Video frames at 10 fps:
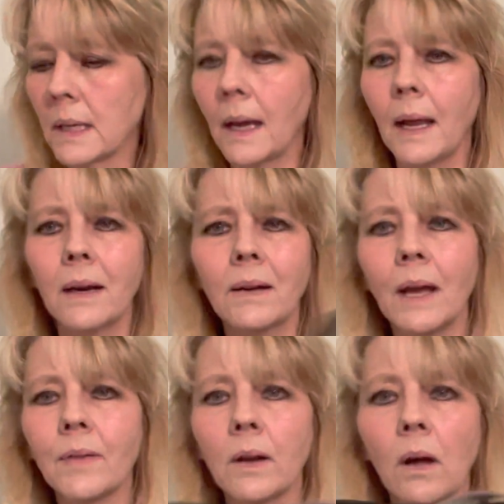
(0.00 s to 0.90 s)
I don't
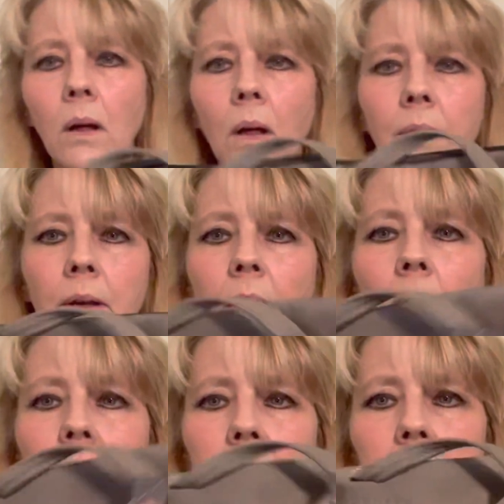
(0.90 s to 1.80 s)
have it all
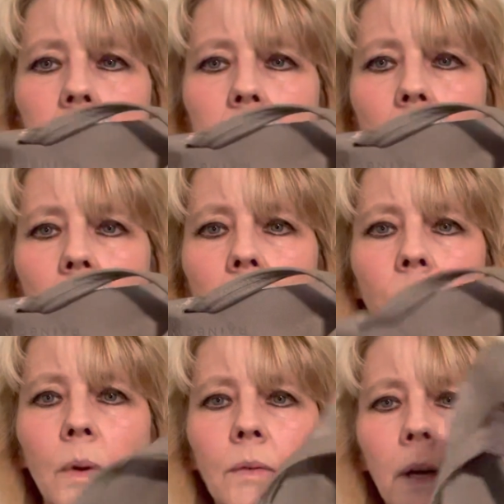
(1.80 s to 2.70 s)
on this, one right